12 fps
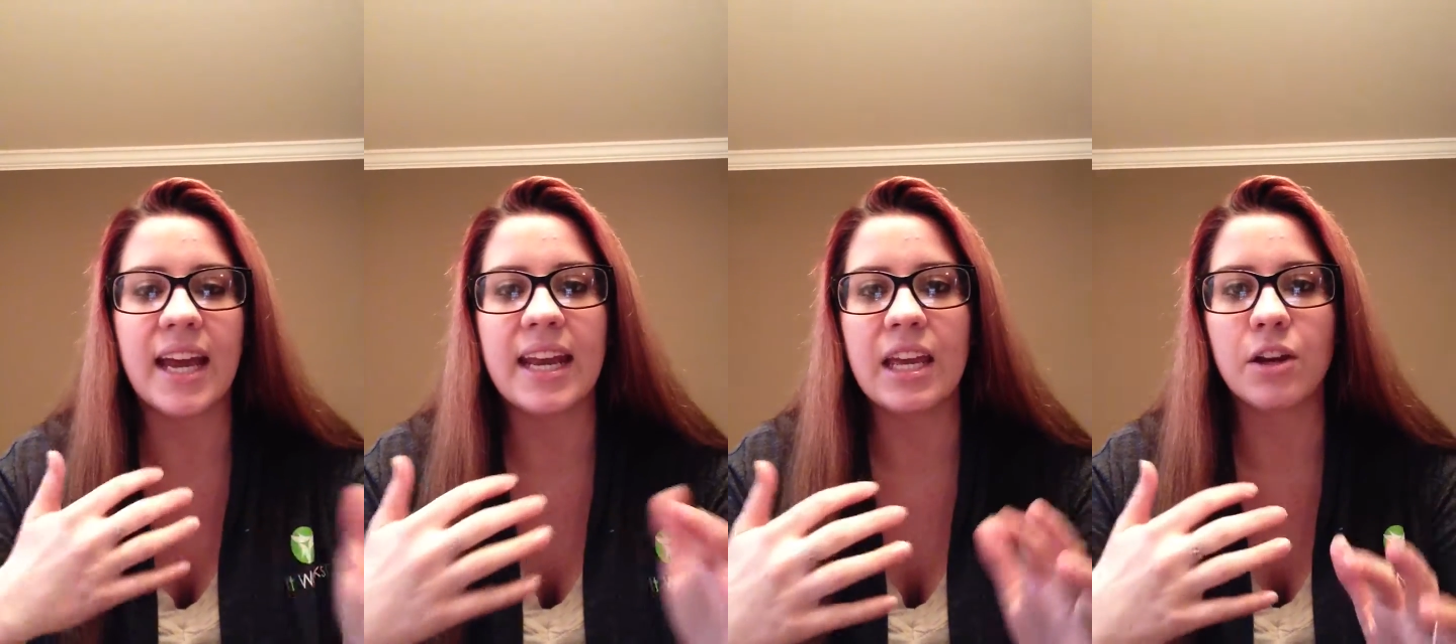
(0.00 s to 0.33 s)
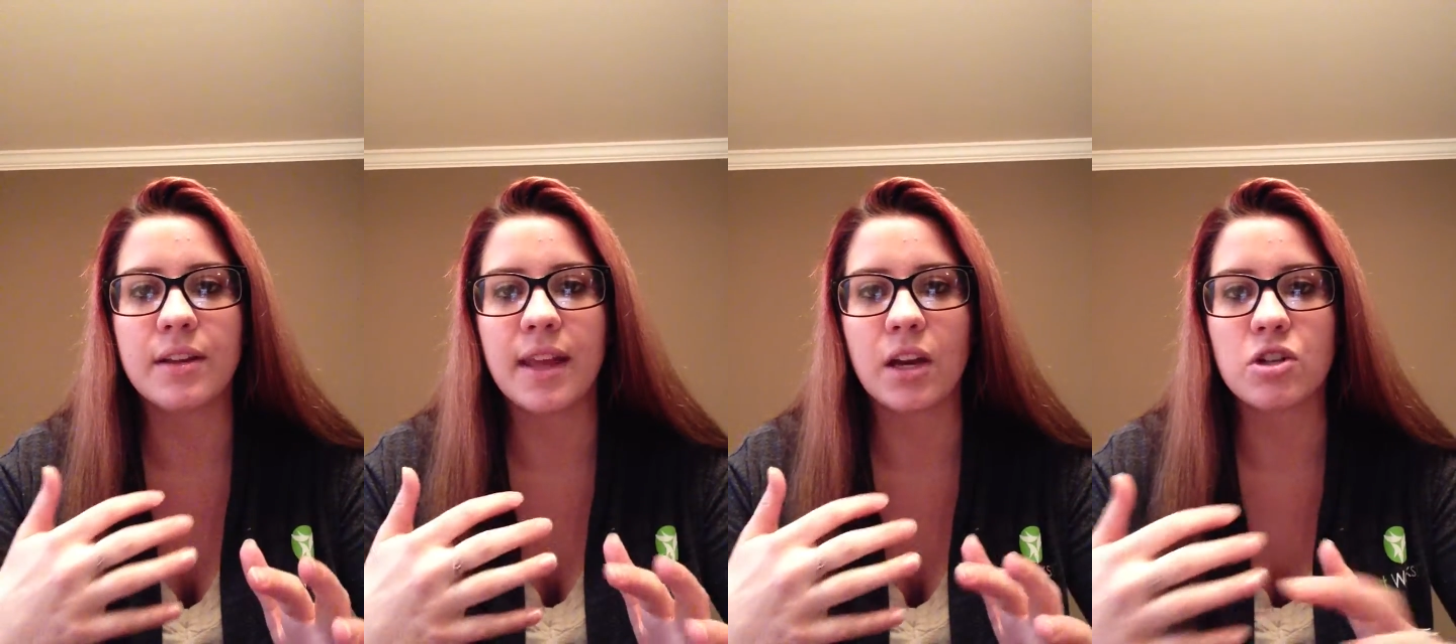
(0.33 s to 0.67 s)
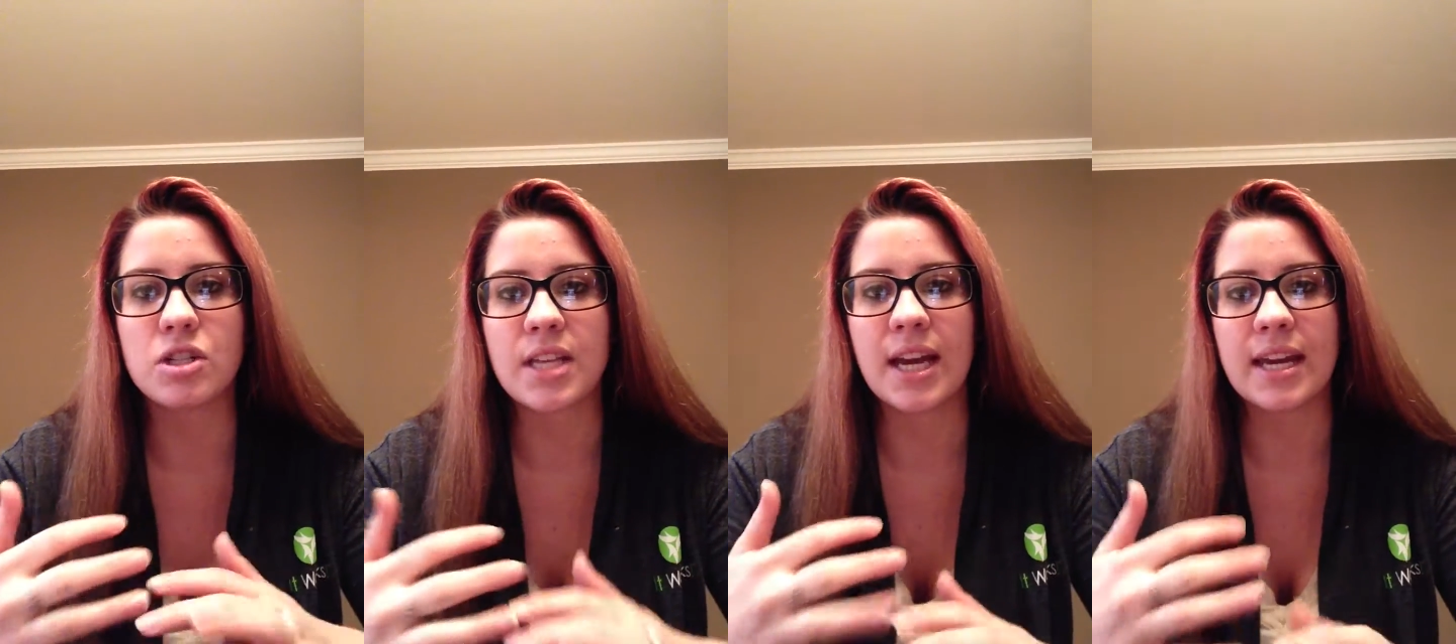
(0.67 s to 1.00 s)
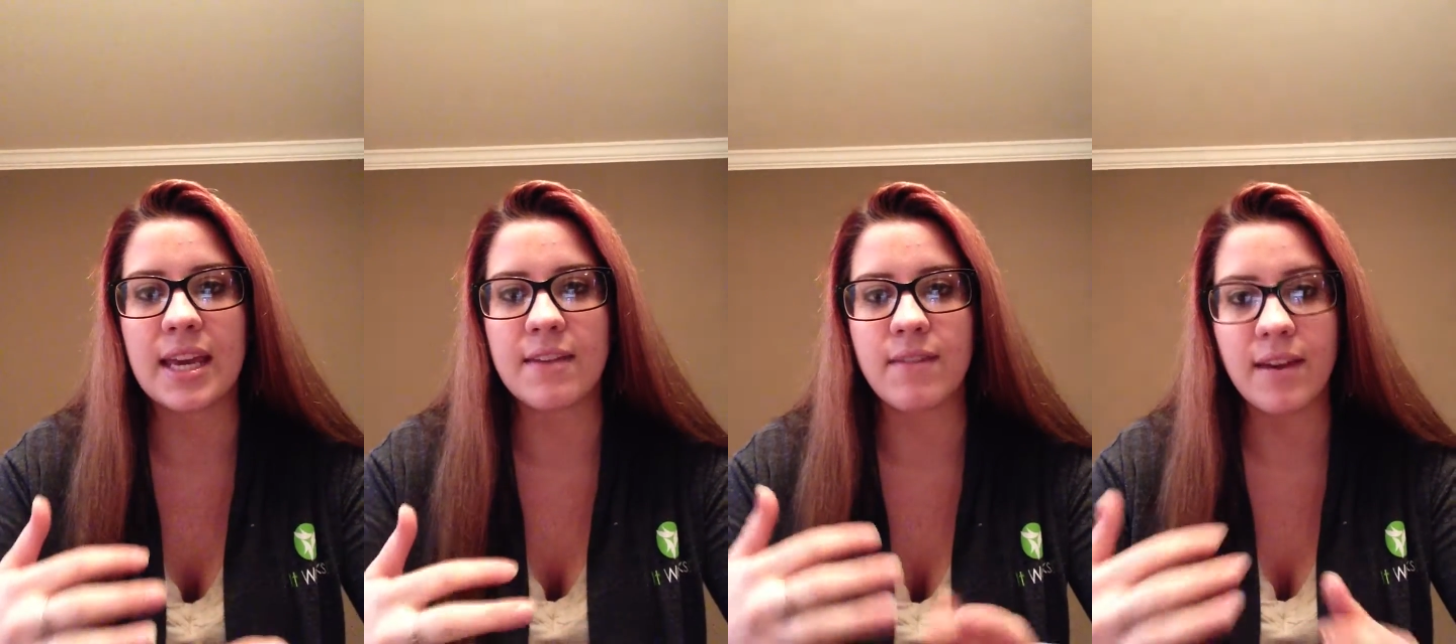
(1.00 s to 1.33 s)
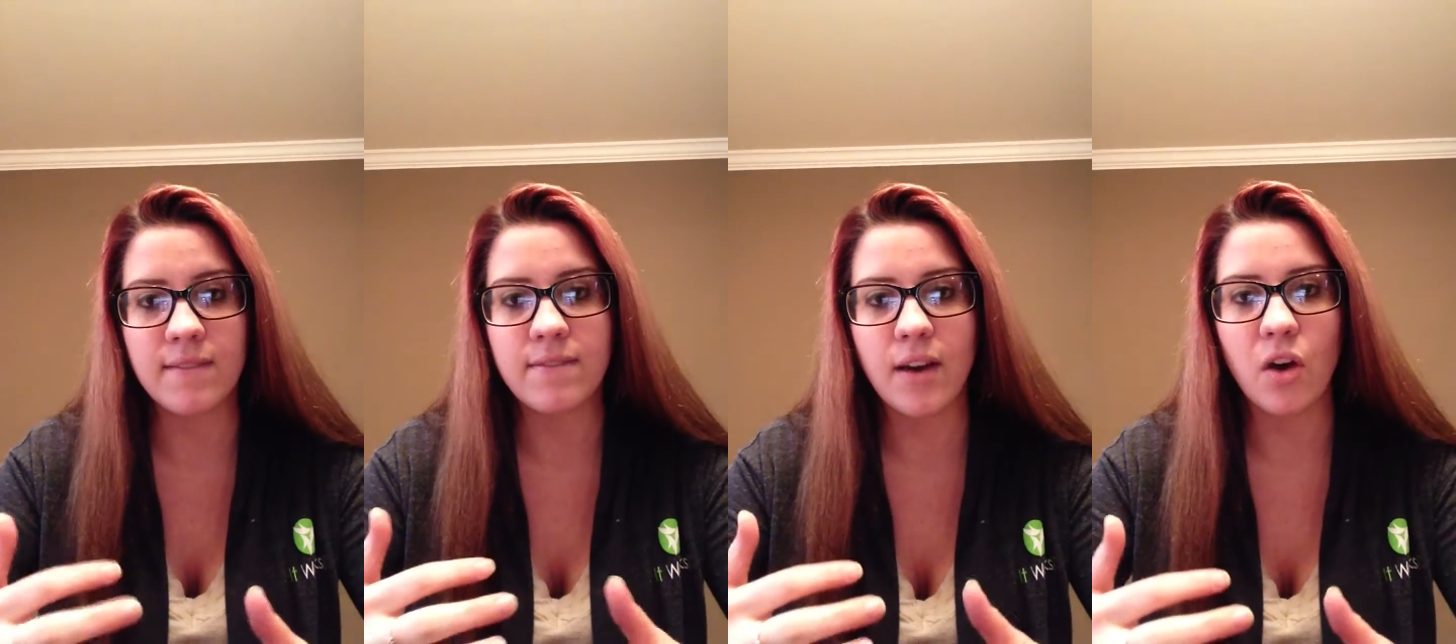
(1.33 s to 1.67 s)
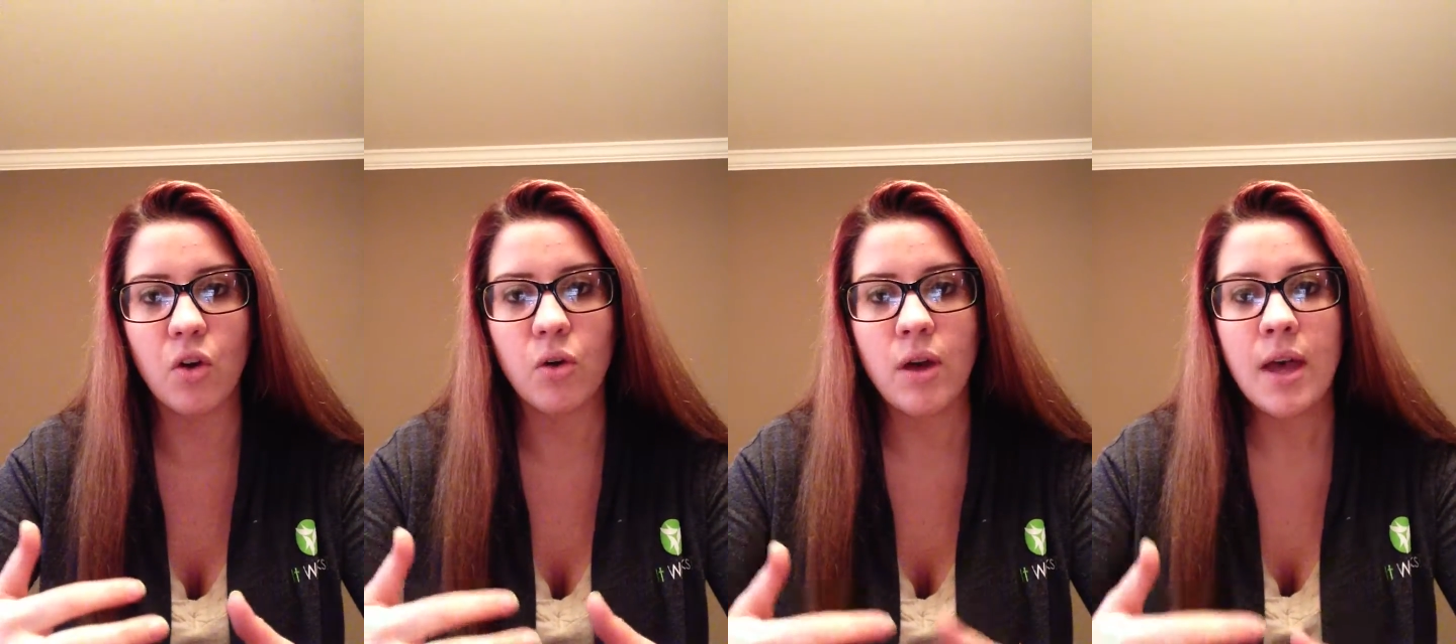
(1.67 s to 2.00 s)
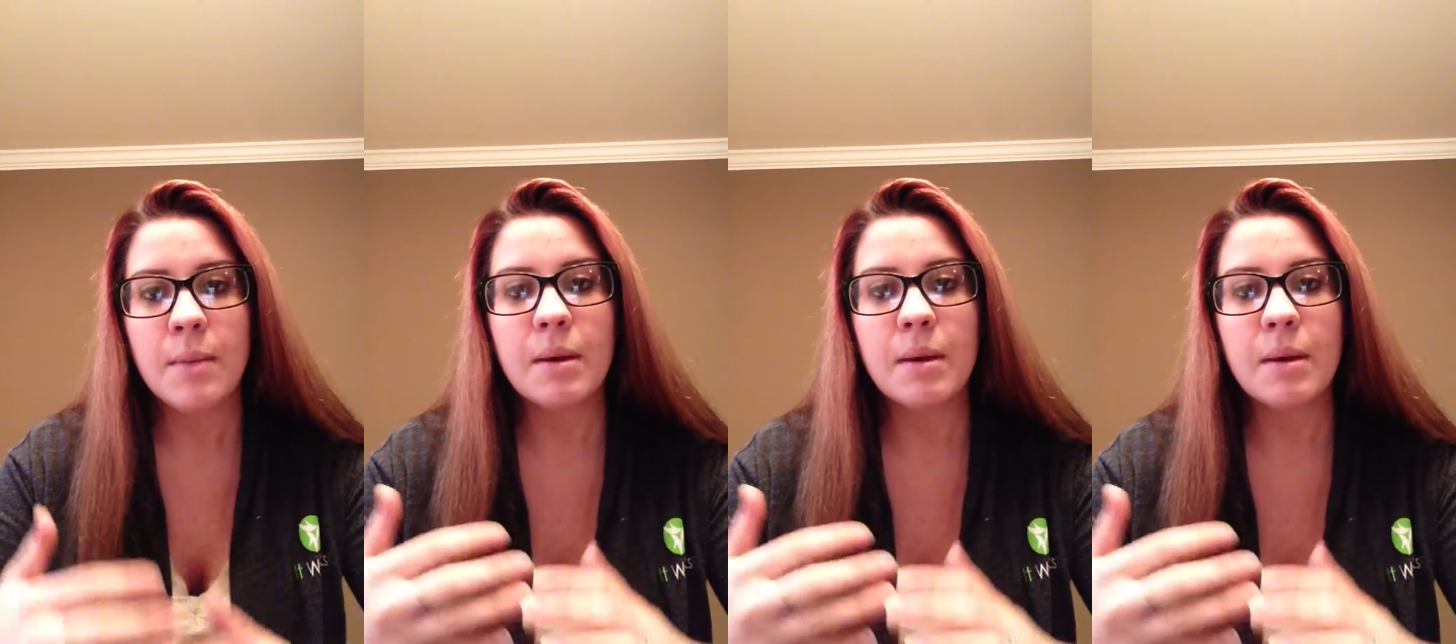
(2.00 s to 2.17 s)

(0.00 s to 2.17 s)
that here and there and just kind of give info.